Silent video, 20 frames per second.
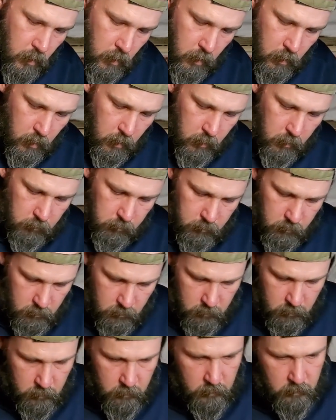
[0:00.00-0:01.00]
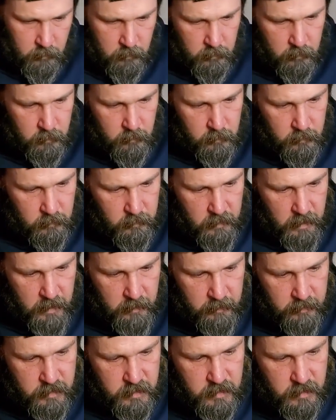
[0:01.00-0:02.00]
And now
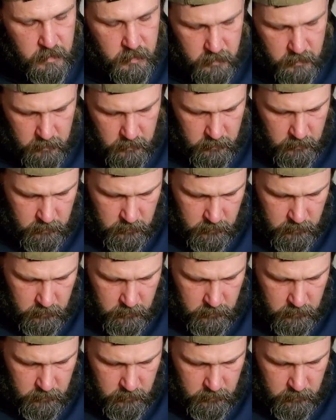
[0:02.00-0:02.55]
that she's